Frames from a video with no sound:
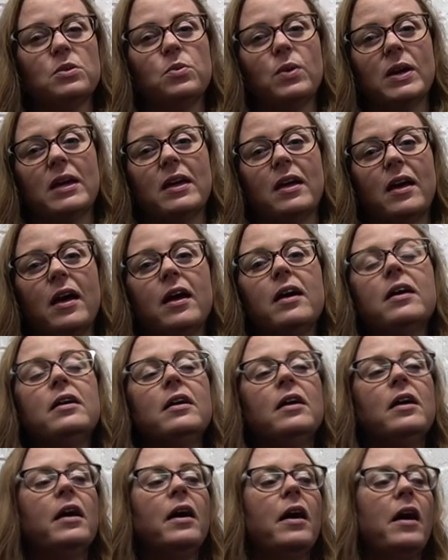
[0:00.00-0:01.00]
quicker.
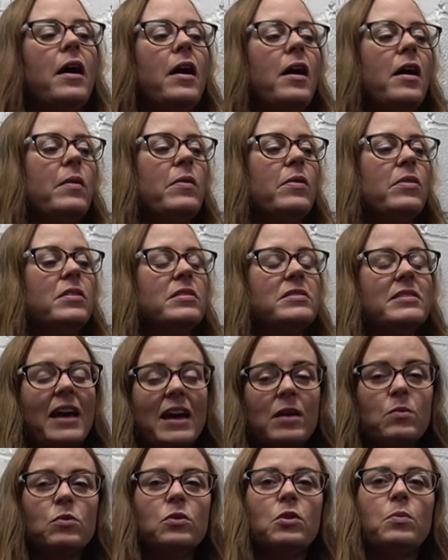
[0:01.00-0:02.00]
Uh, the
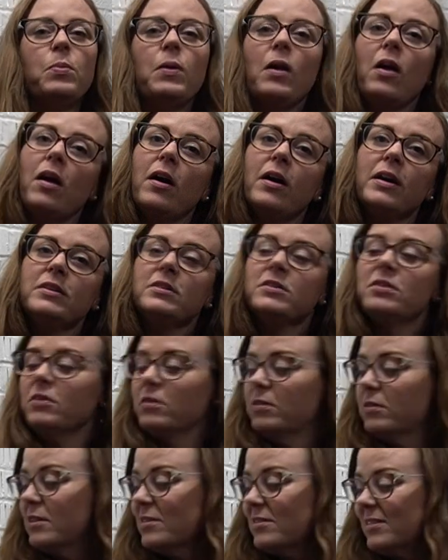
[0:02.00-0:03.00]
same will apply to
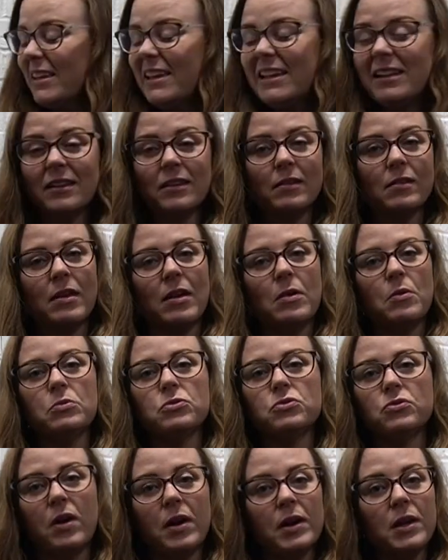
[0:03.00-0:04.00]
the sealant, it will
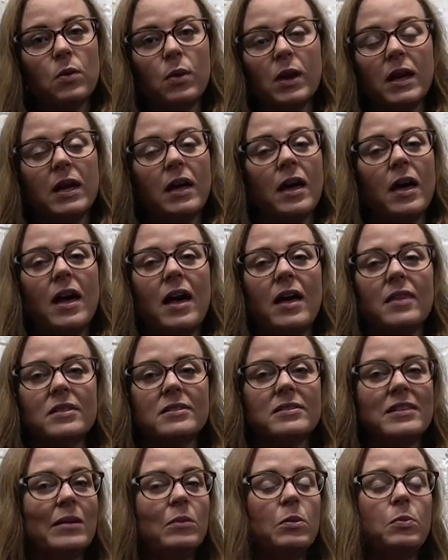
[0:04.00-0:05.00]
dry quicker, and the
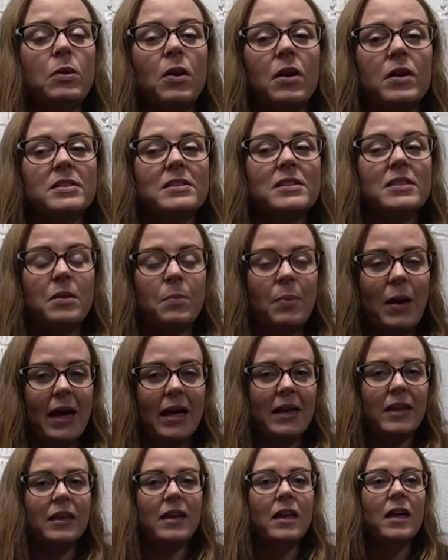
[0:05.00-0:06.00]
same applies to the
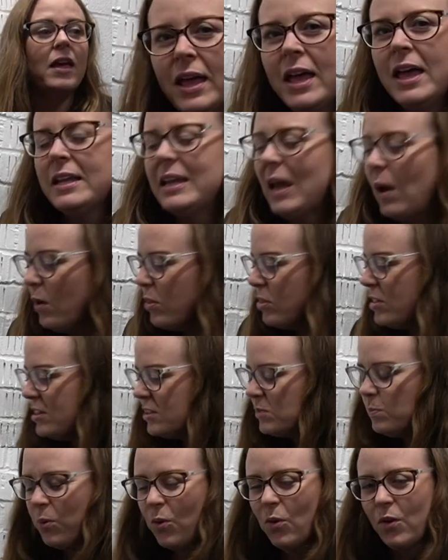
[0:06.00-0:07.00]
paint. Now at
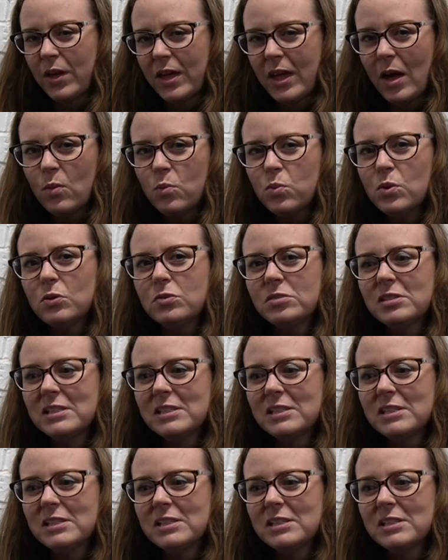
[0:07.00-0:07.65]
this point I will